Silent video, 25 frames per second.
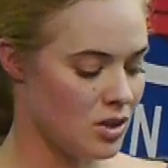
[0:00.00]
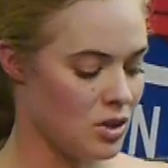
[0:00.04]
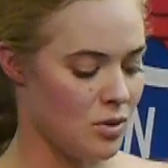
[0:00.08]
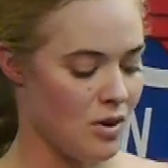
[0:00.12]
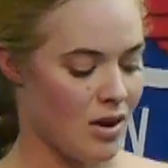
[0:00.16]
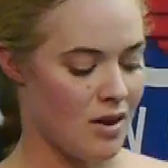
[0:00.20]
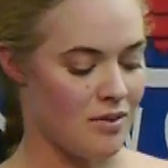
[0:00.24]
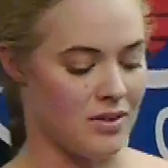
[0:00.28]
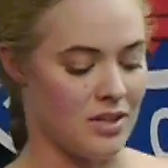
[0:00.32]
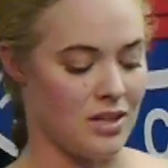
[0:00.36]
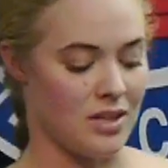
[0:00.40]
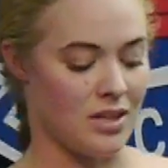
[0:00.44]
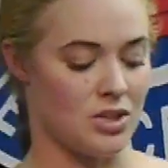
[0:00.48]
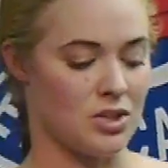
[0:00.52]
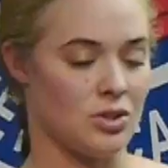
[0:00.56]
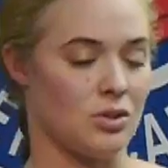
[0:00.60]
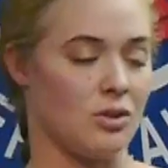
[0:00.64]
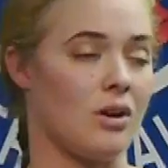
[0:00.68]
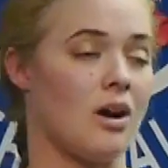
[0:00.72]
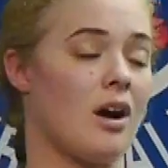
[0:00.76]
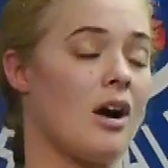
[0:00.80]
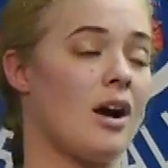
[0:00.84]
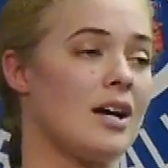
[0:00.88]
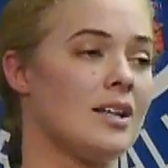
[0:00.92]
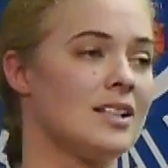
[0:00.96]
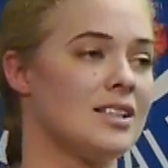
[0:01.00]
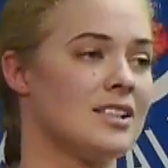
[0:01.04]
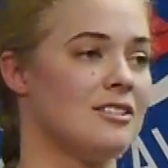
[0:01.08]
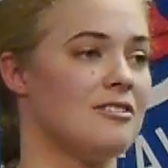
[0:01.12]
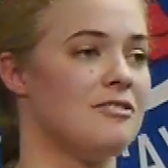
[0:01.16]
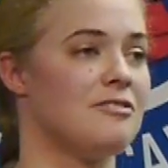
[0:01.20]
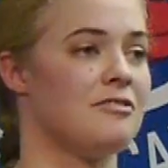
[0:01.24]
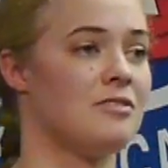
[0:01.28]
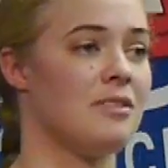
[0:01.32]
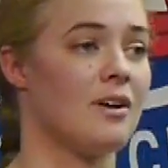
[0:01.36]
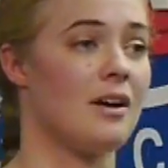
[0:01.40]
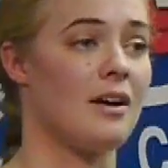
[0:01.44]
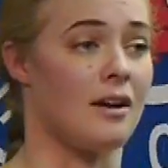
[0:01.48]
You have initial cost
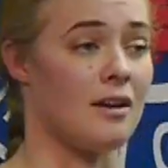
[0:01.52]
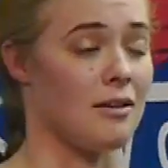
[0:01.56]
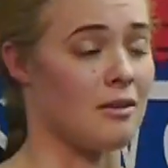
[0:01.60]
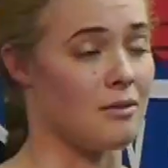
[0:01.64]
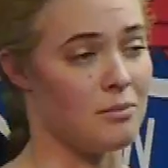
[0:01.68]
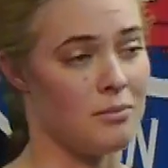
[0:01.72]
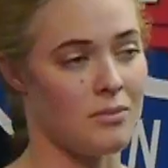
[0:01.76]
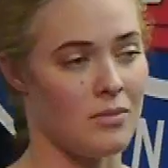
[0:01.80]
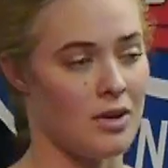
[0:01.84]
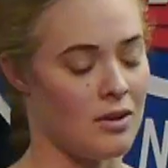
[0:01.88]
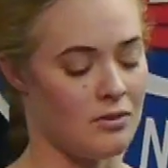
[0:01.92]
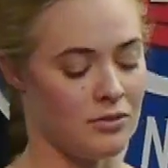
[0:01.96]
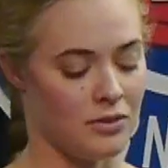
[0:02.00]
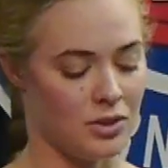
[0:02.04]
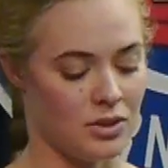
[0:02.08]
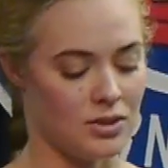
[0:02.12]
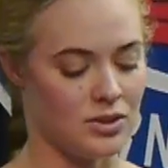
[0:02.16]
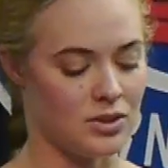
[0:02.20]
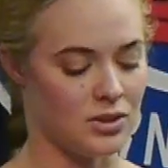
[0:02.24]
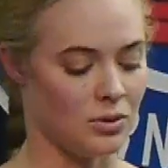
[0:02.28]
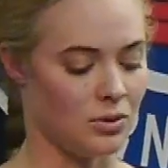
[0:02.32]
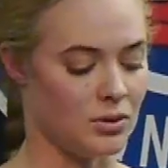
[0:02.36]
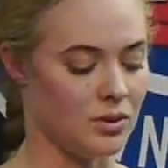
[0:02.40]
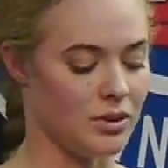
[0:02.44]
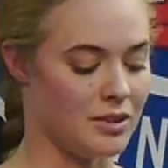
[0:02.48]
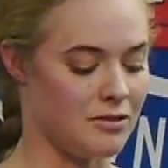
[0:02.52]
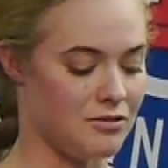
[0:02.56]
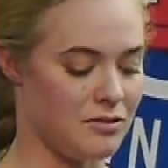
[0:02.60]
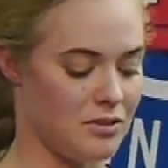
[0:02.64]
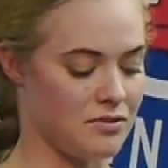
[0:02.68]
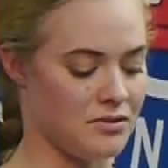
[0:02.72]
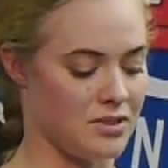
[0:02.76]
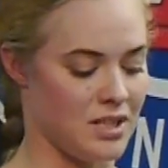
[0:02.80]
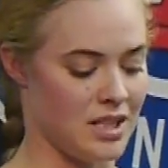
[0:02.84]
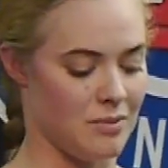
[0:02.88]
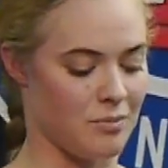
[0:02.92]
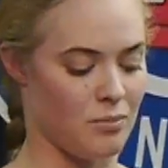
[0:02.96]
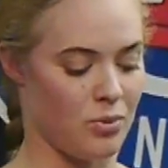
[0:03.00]
of, of goods sold at
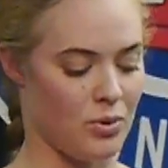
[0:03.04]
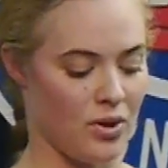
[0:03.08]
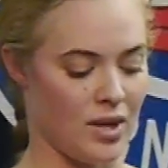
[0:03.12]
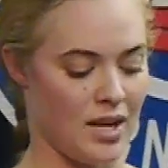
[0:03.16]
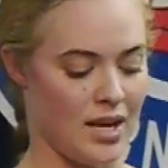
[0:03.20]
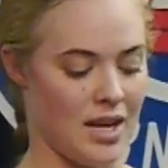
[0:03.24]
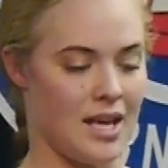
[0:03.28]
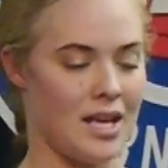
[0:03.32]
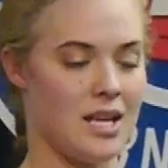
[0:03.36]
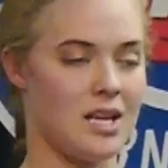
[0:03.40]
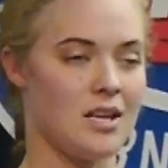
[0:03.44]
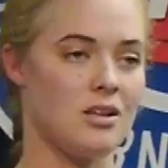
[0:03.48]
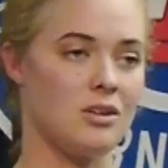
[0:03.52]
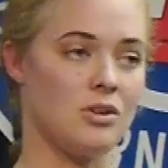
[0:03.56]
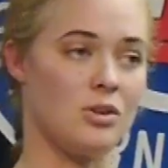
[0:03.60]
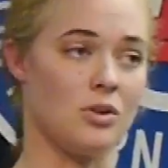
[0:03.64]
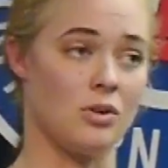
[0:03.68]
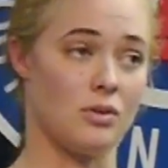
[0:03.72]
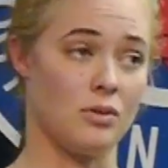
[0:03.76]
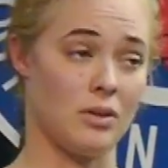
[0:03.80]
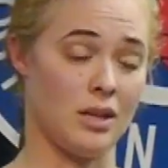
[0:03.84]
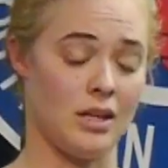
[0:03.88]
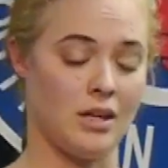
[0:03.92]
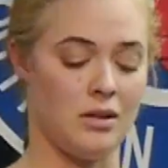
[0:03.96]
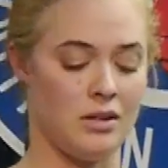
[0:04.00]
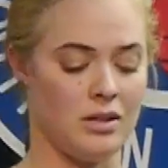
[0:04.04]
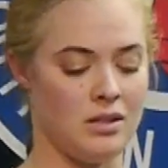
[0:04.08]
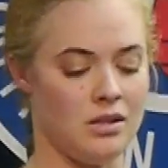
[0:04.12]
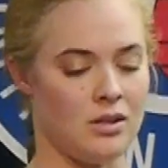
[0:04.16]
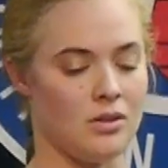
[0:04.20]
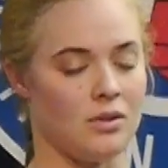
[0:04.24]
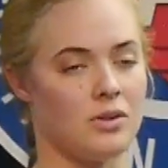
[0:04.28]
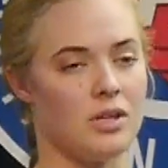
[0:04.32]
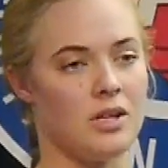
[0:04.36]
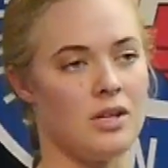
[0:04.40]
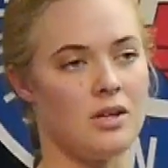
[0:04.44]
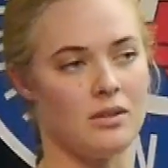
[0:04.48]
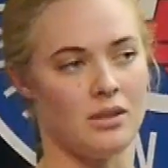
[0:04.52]
15.8. you
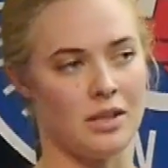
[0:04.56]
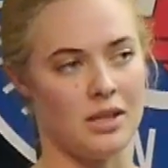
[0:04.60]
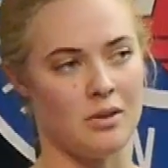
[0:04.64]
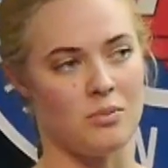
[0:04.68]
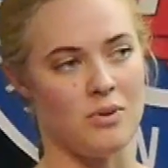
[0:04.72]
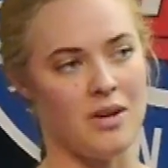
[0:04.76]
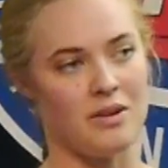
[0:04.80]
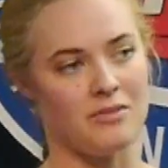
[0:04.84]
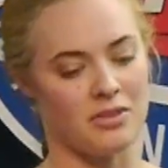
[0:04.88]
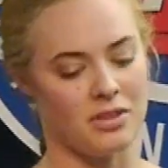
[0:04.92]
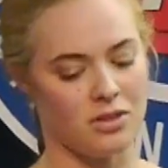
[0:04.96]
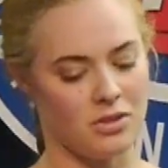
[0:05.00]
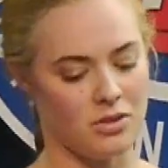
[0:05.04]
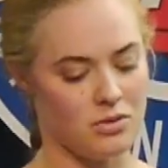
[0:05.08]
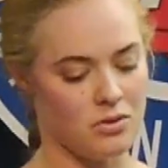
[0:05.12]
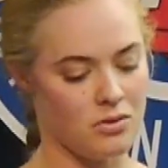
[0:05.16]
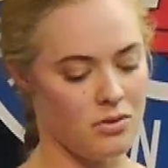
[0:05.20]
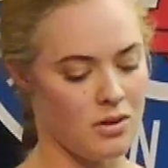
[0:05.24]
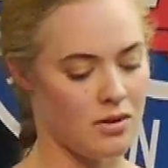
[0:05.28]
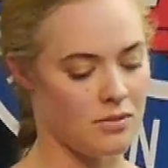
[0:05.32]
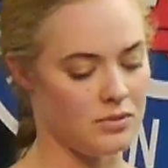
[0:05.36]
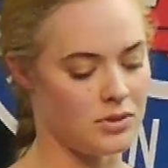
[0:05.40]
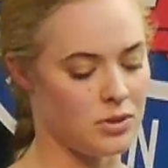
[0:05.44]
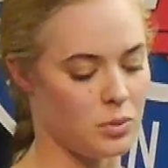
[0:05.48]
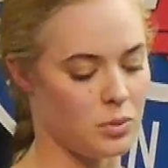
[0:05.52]
your yearly revenue of